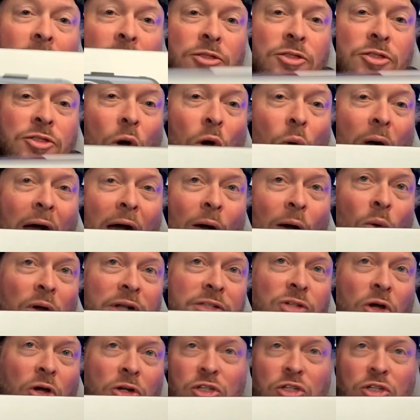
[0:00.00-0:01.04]
So, I wanna
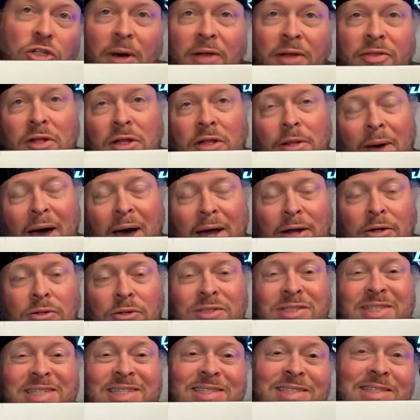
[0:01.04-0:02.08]
talk to you about the Lamtto
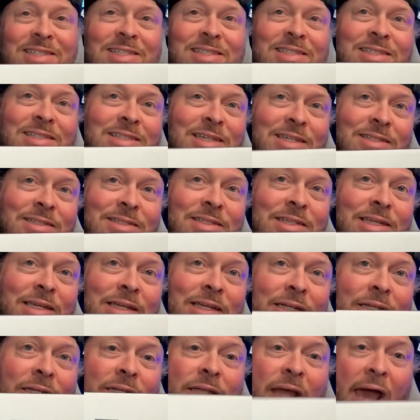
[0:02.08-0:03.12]

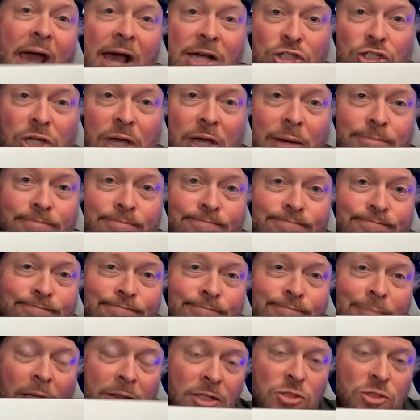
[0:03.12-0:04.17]
DC16 Dash Cam.
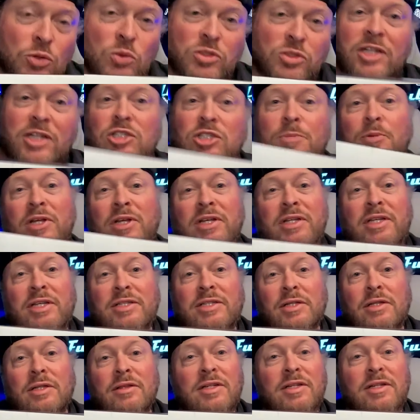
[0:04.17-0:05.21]
This one's actually pretty
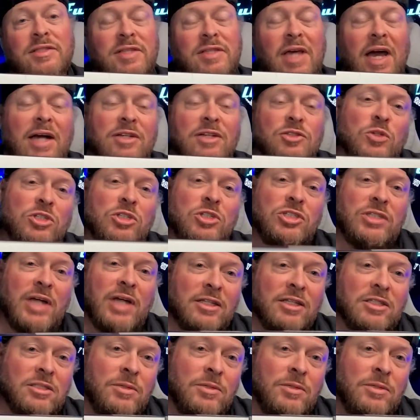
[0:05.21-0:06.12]
decent. These guys reached out to